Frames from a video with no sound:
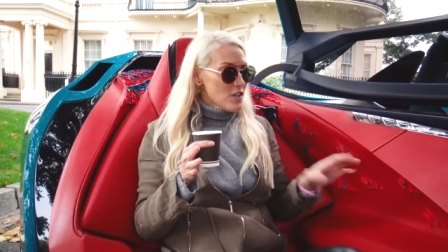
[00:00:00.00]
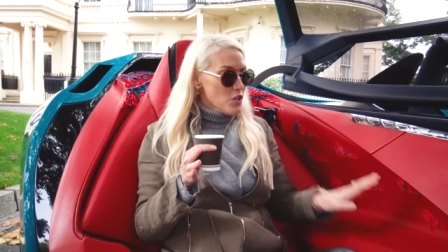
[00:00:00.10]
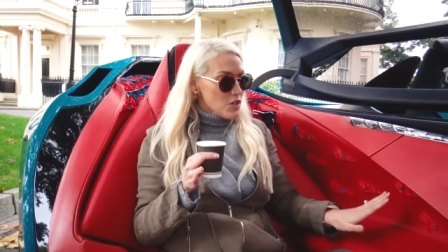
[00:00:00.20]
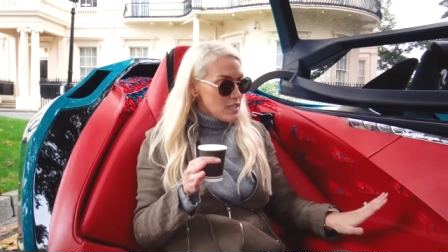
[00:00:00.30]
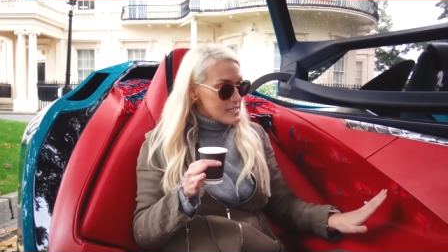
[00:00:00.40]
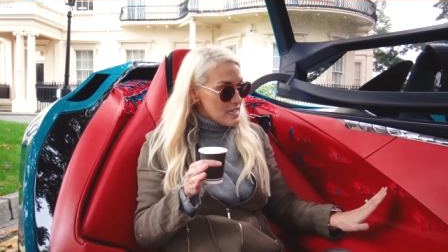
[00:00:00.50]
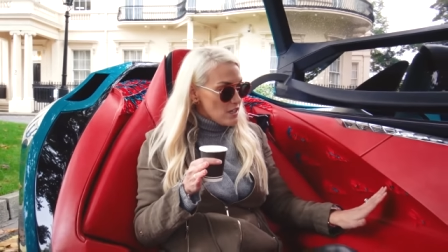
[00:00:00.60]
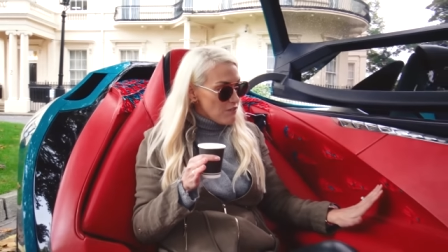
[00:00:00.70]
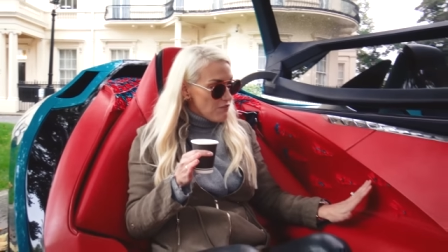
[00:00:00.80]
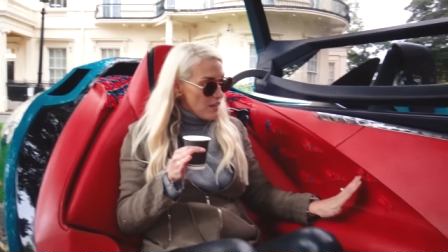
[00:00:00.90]
You can see
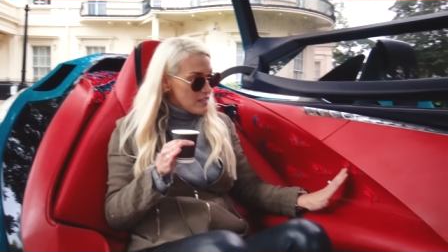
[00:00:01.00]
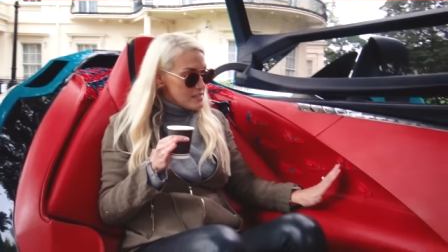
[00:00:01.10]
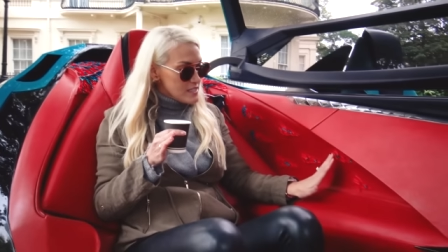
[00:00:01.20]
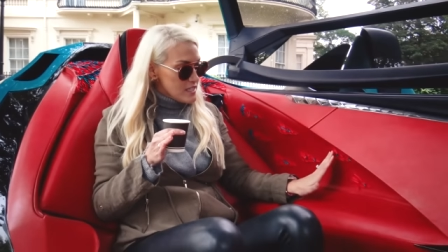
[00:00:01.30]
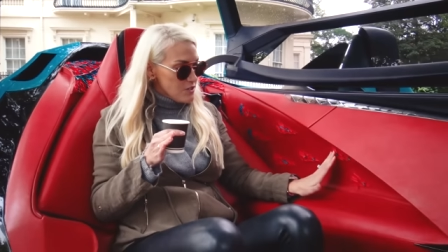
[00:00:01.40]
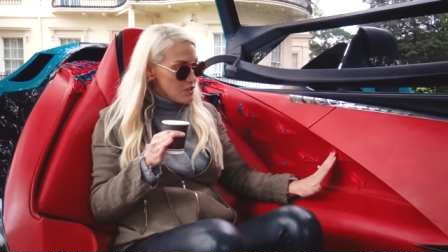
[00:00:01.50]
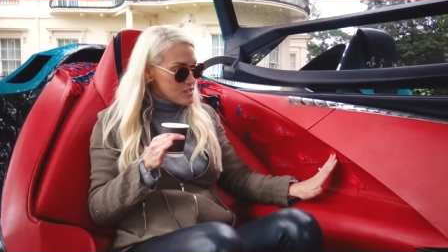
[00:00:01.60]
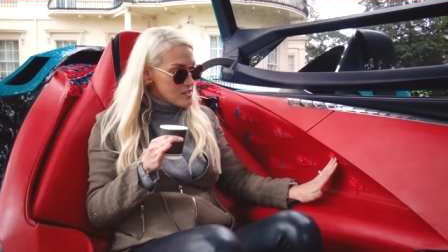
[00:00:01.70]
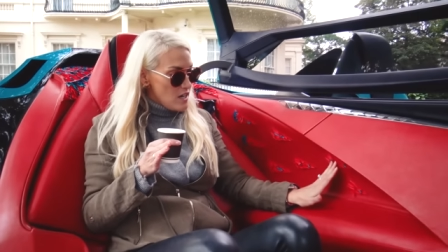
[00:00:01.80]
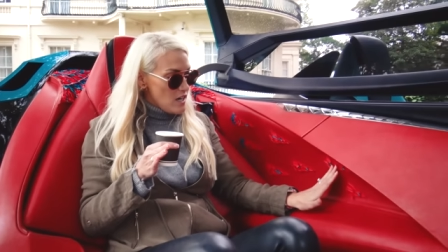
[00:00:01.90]
the feathers here on
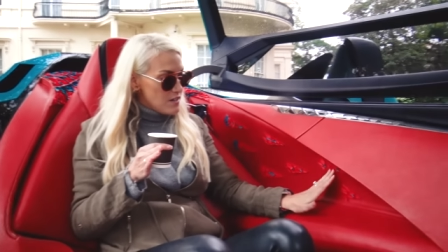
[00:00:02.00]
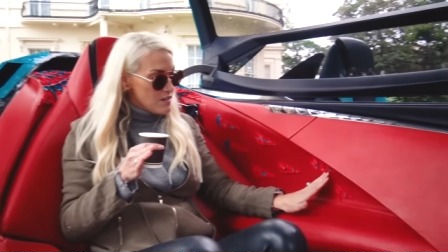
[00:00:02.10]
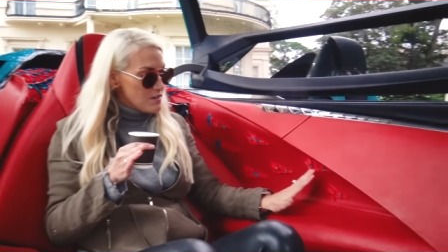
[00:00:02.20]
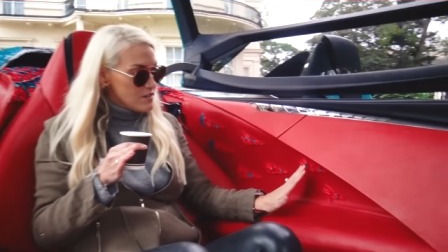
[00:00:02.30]
the side.